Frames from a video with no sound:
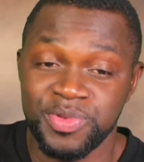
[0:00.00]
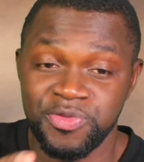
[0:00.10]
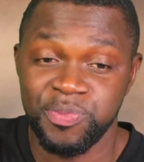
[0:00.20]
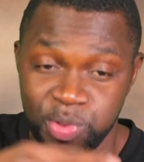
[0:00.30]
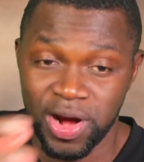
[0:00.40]

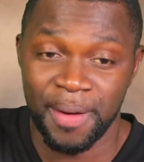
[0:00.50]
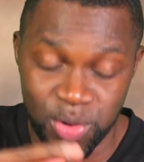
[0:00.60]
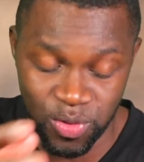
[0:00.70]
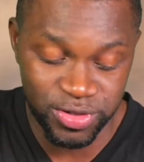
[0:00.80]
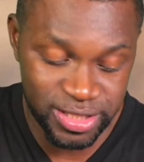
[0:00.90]
program no
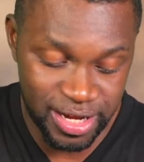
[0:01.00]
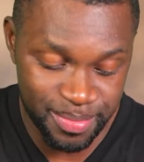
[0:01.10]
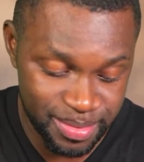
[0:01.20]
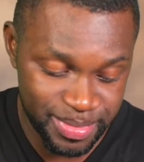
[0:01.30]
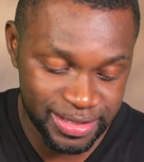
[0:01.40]
course na
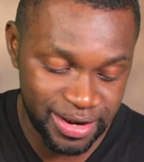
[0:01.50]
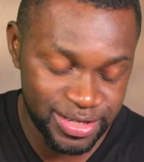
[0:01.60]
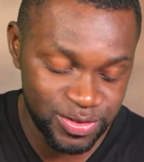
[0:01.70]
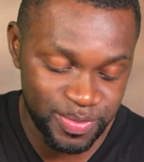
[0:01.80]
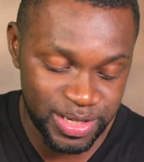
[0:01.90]
me
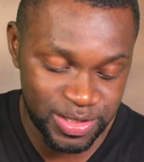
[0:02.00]
direct meche